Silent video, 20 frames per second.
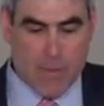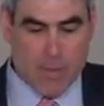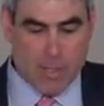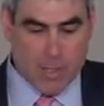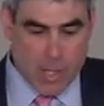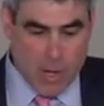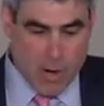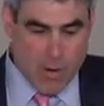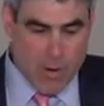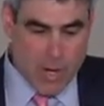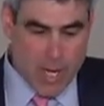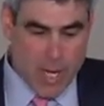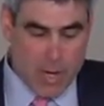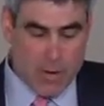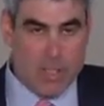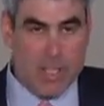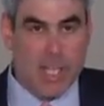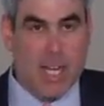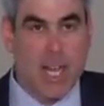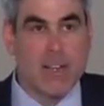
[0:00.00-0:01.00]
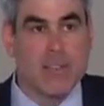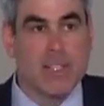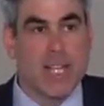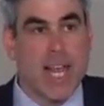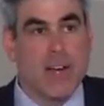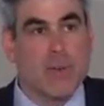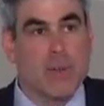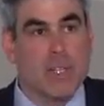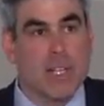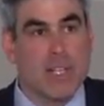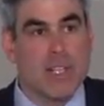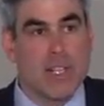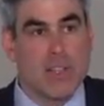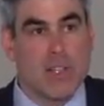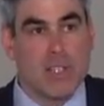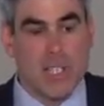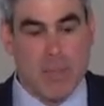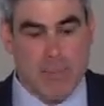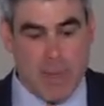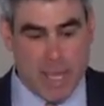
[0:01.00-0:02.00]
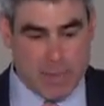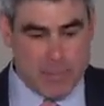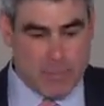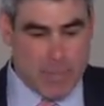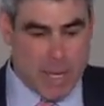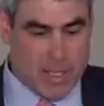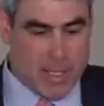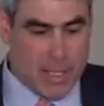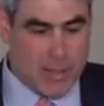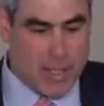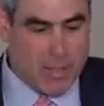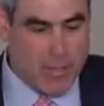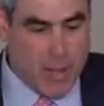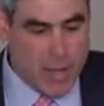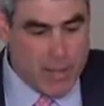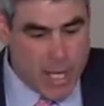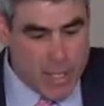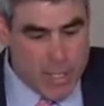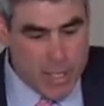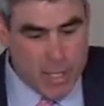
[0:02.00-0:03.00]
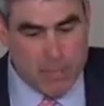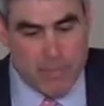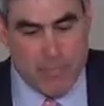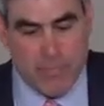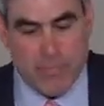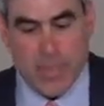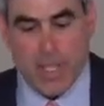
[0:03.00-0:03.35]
So here's the kind of sacrilege that you'll commit based on this foundation.